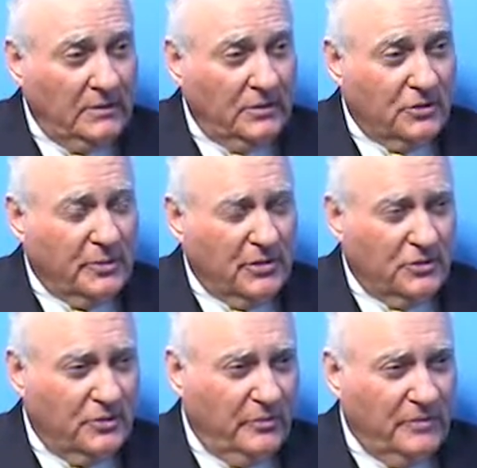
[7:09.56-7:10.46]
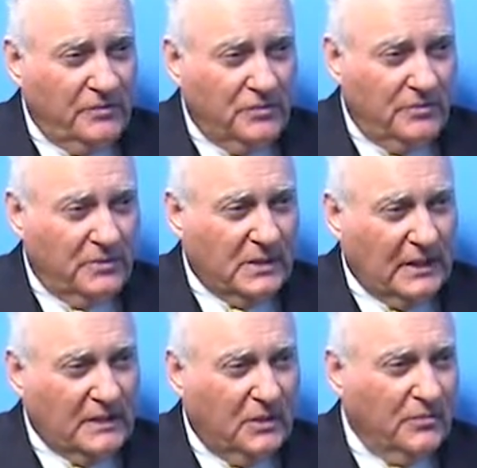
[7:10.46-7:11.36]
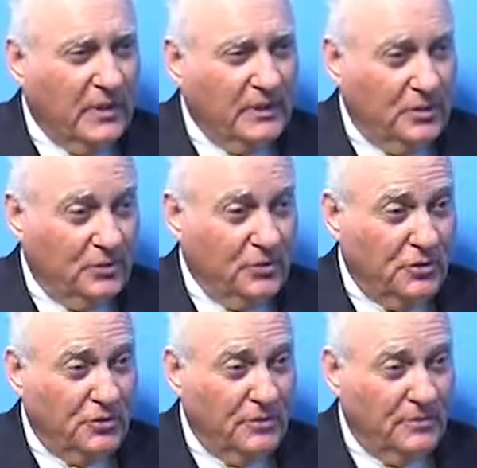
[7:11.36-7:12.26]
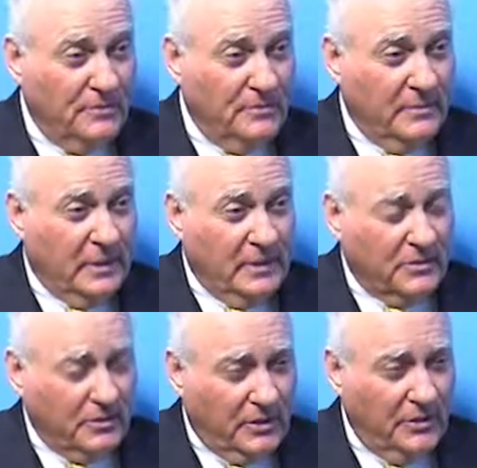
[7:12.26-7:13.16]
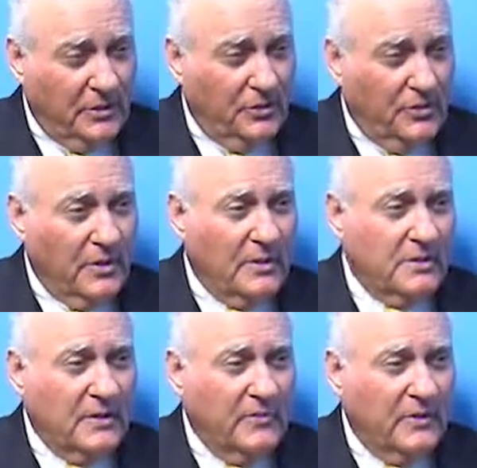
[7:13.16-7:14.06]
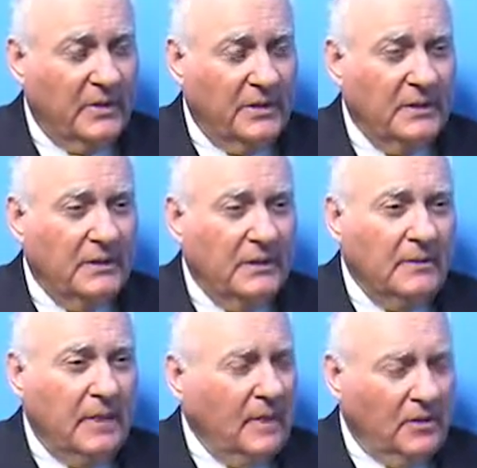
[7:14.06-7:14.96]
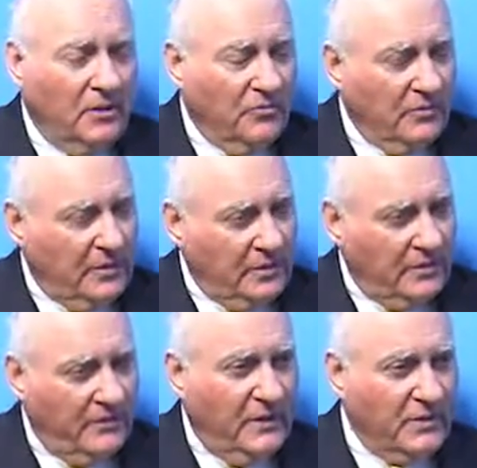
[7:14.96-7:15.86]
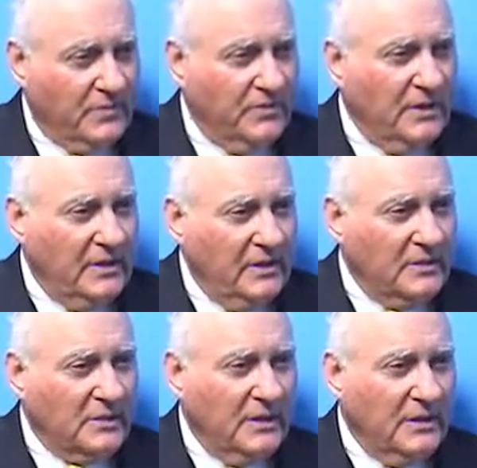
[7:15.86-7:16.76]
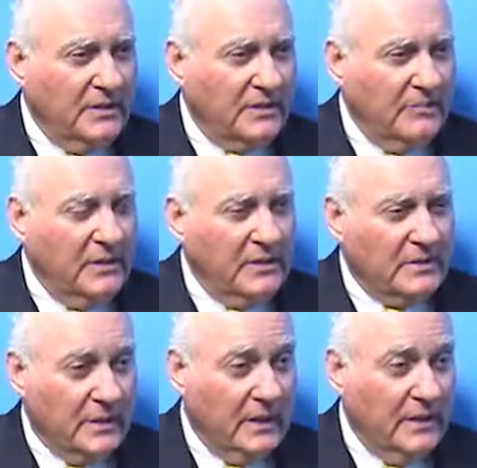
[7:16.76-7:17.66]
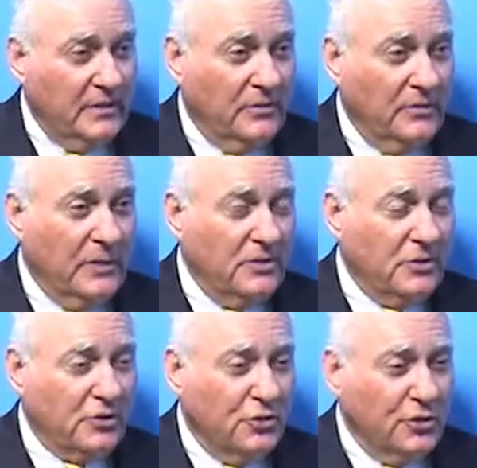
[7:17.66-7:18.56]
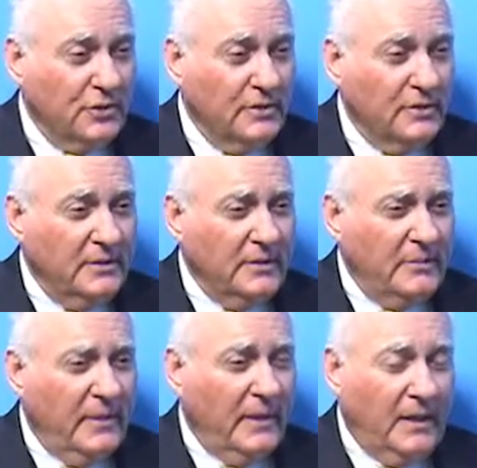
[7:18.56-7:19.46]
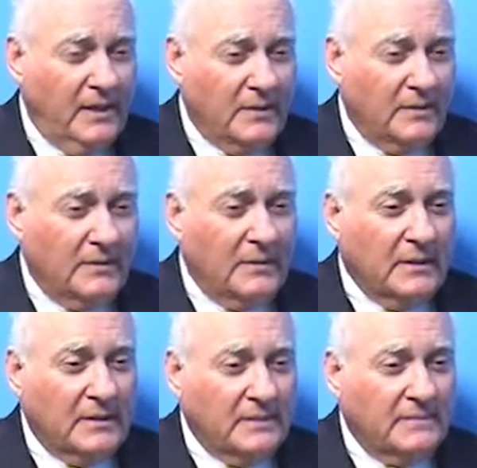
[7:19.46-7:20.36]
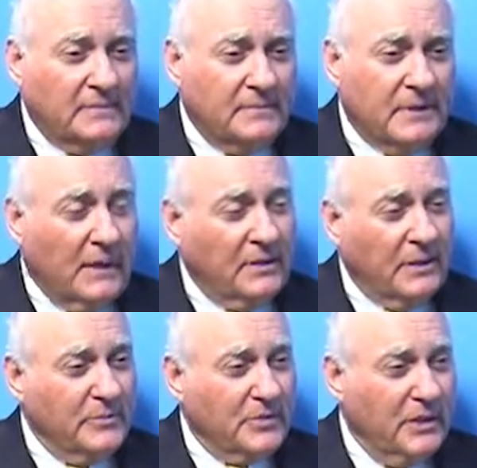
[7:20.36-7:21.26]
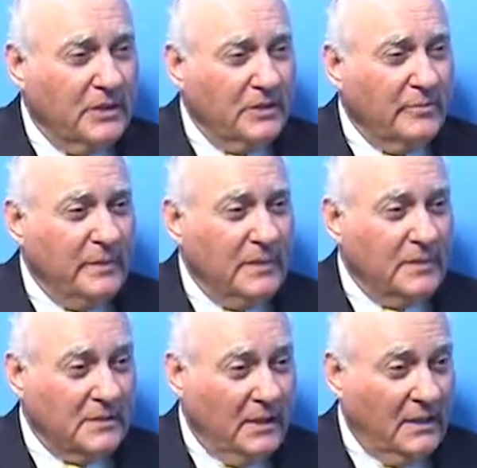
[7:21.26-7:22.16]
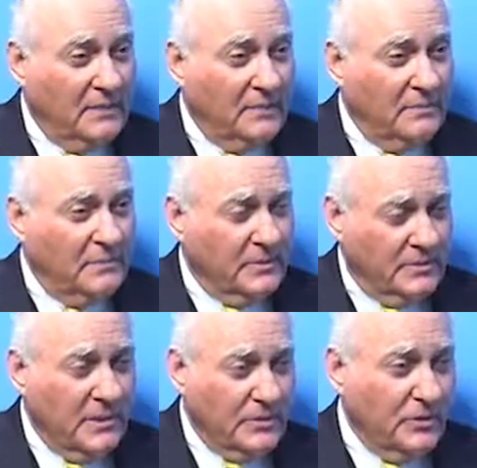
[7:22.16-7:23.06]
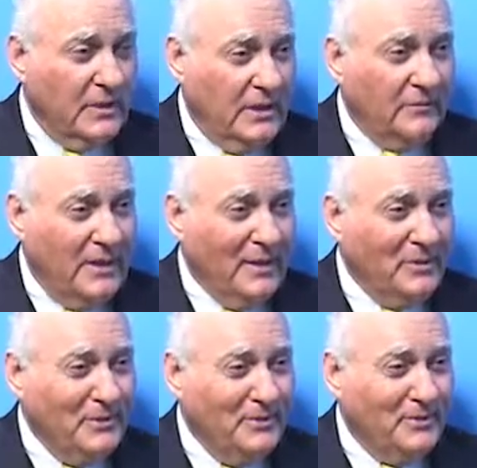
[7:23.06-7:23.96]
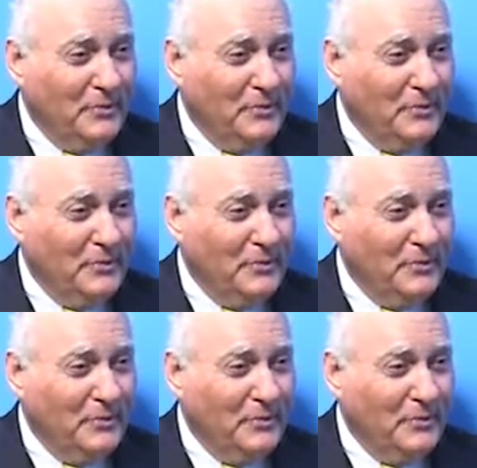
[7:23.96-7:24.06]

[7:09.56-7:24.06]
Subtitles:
just to make sure that we've selected the right dose, and that's going to continue to work the same way. And already phase 3 studies have been designed and are ready to start. And outcome studies are being designed, because that's going to have to happen.